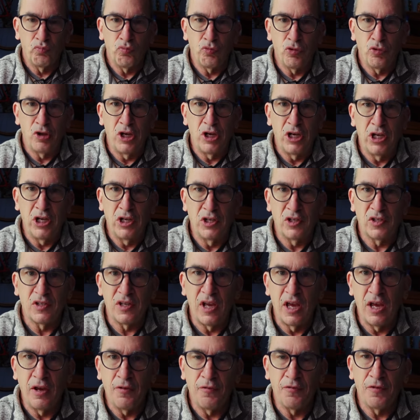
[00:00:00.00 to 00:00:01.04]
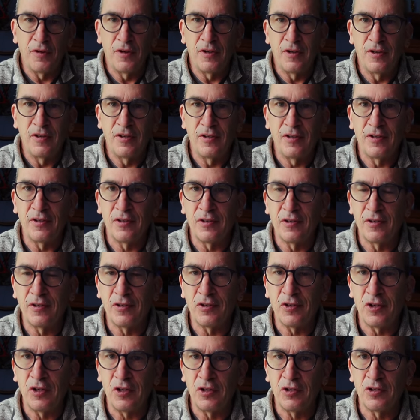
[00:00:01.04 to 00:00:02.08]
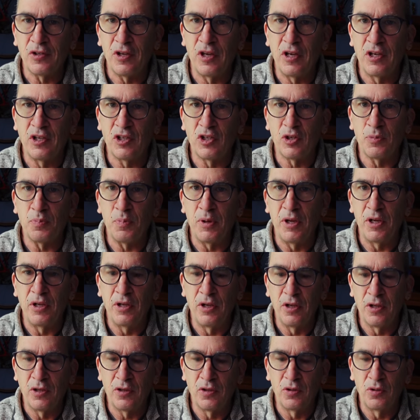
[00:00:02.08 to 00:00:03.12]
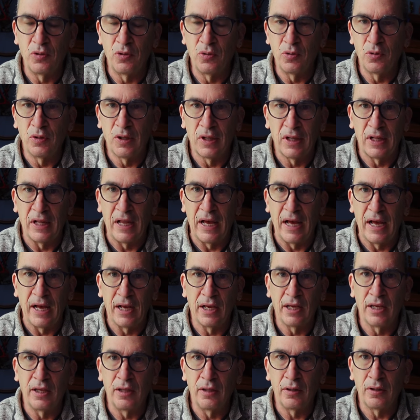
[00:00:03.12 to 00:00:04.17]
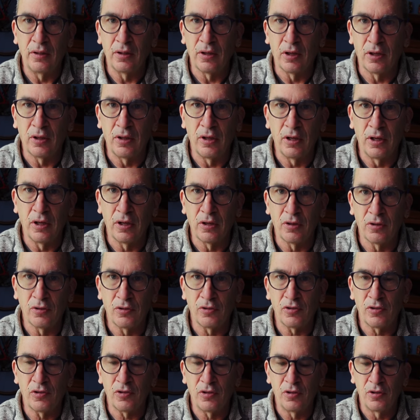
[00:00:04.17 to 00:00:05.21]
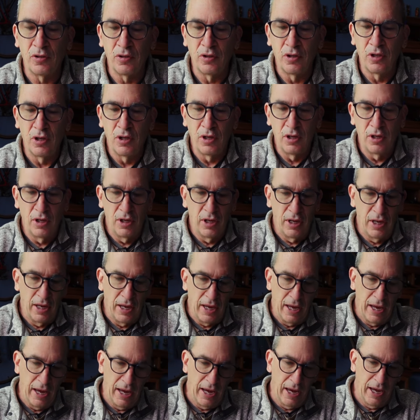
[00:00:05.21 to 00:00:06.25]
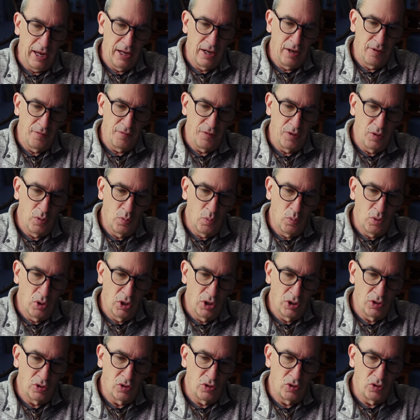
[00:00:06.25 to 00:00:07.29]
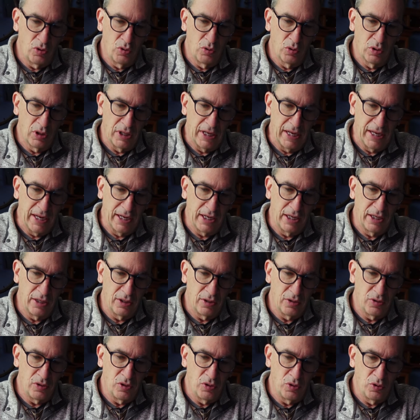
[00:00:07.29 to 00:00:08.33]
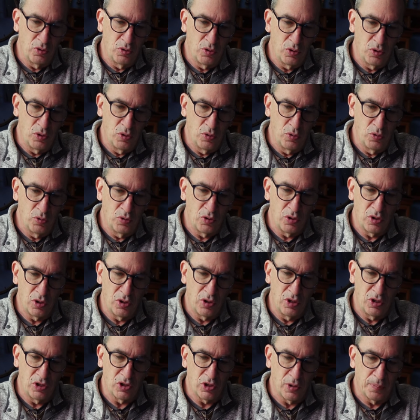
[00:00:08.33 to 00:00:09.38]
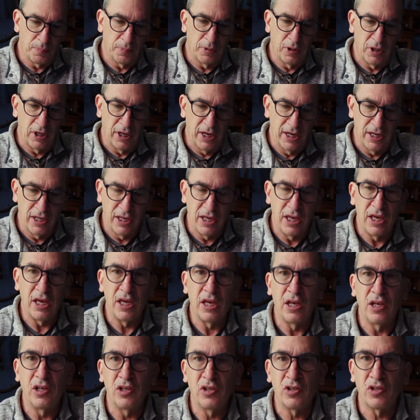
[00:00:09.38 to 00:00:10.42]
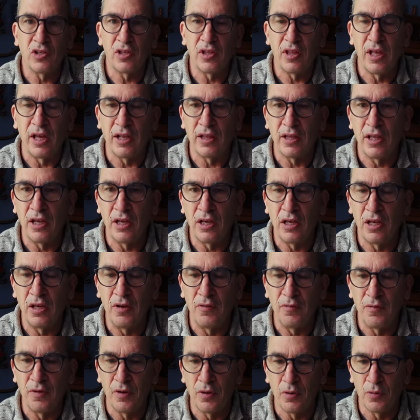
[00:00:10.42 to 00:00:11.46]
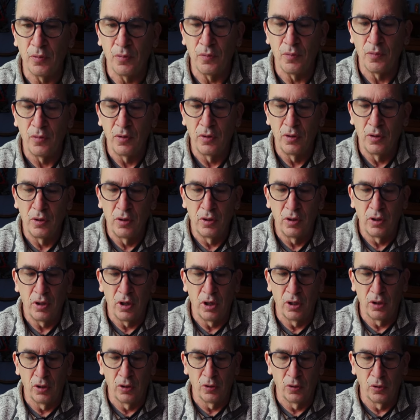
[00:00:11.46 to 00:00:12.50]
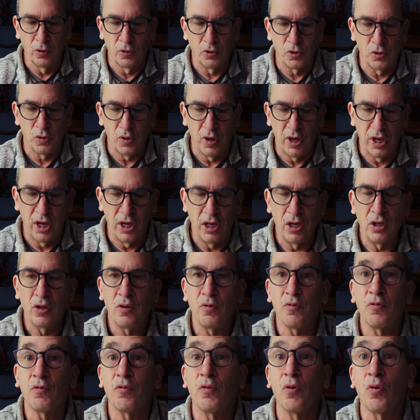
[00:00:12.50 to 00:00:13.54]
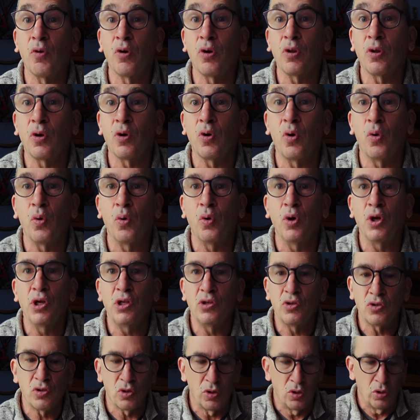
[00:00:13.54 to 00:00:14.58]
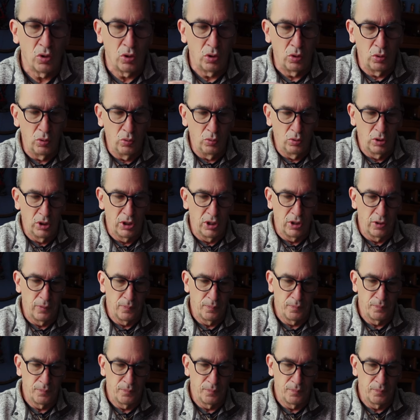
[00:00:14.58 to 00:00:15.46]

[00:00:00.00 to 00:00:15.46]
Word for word: The safe is just a spin to lock it, nothing else. And if you want to lock it, you use the supplied keys that they give you. A little tray for the coins only.